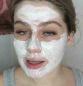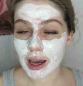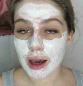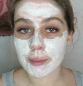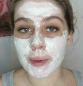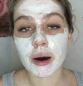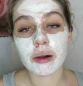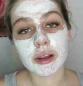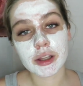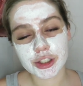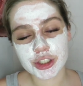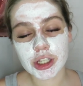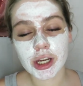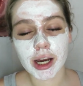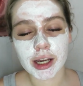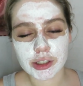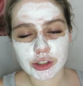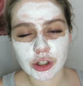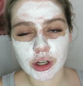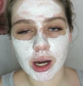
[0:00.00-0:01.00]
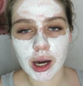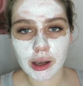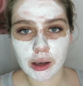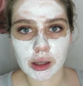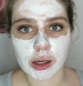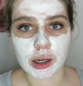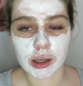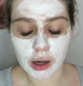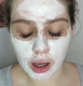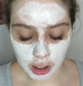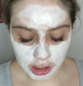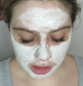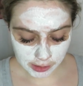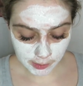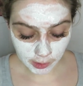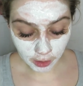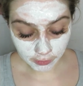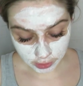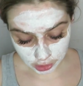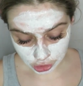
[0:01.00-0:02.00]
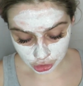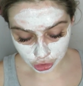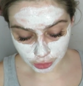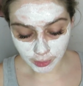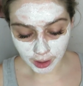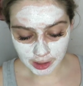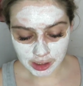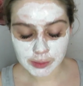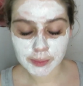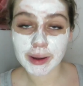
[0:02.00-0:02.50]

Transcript: I'll let you guys know how long it lasts me after 2 months.